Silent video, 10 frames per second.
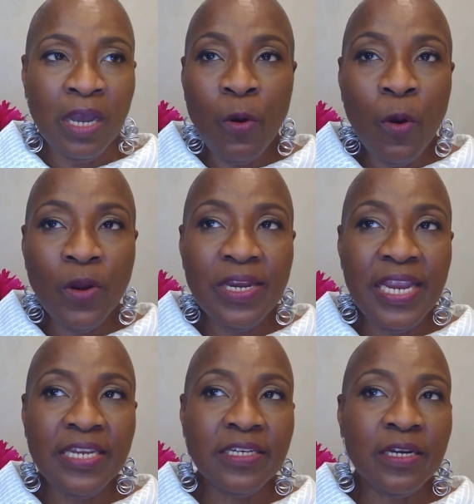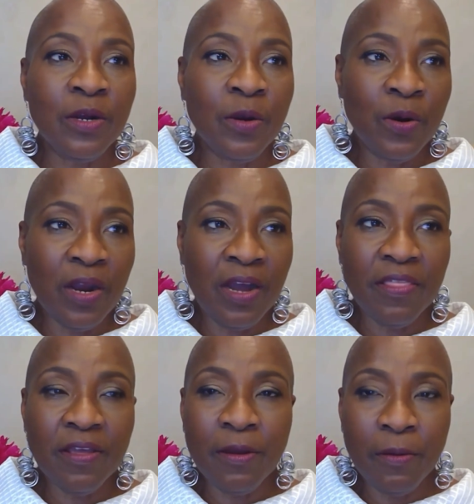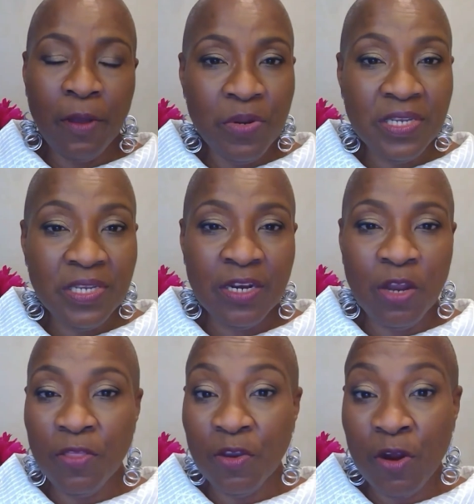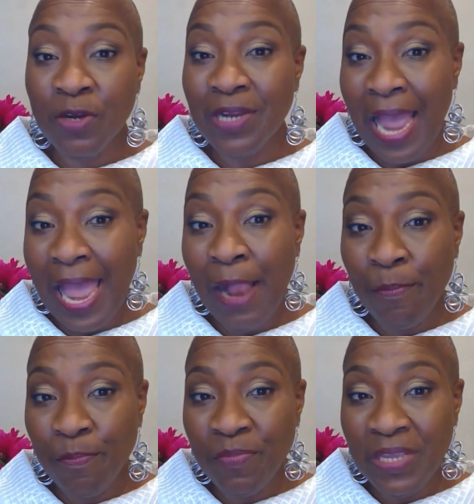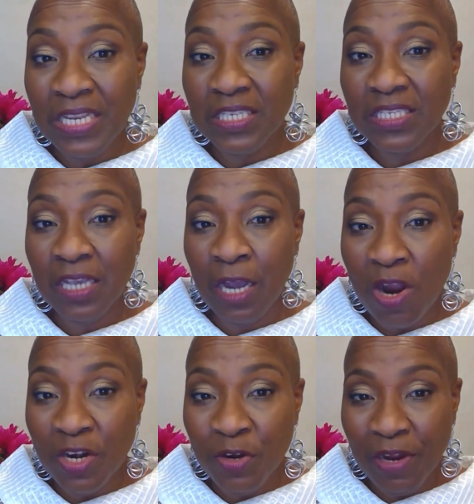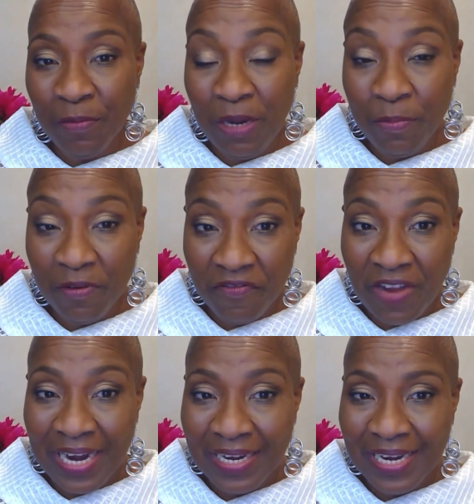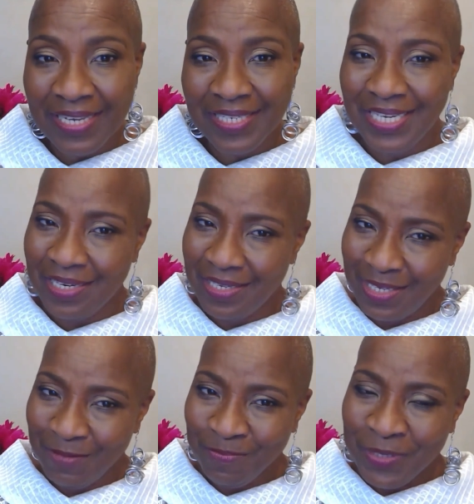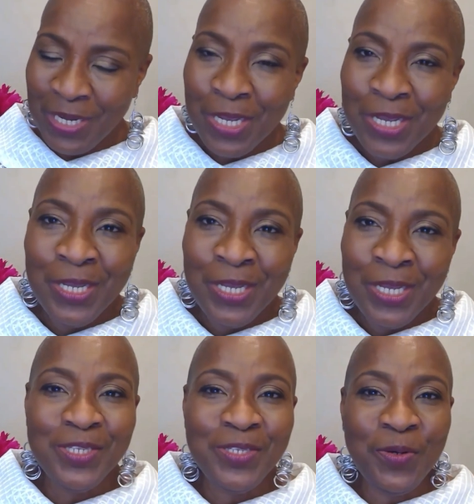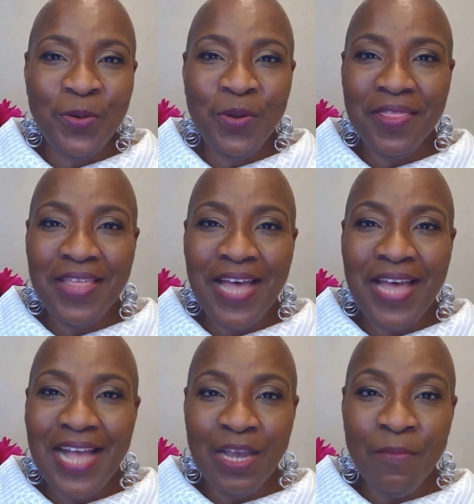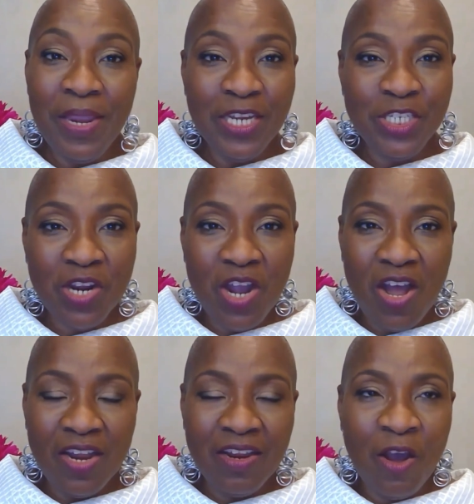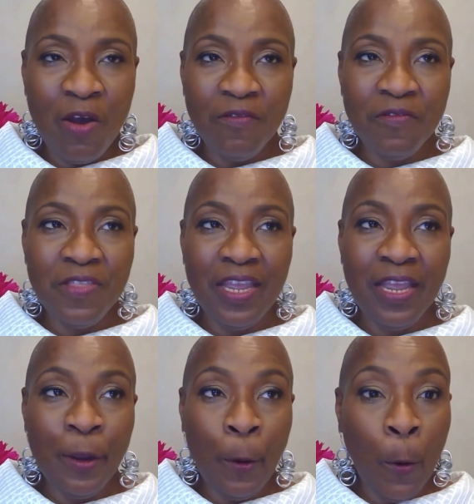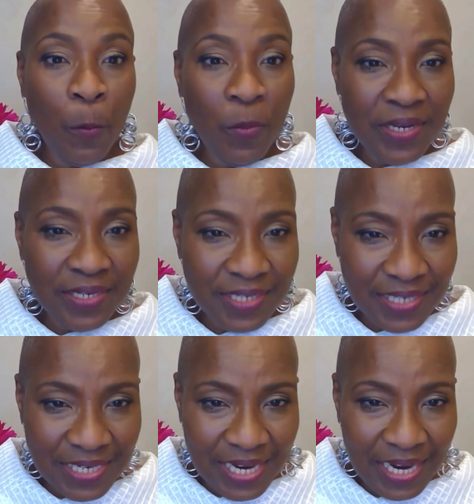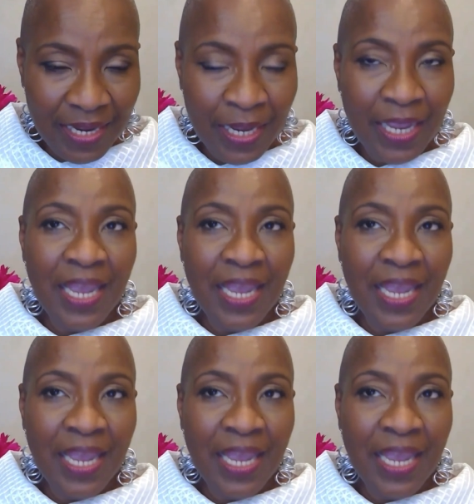coordinator or other person on the ground to help these wandering people find their seats. So that's a major con of the open seating.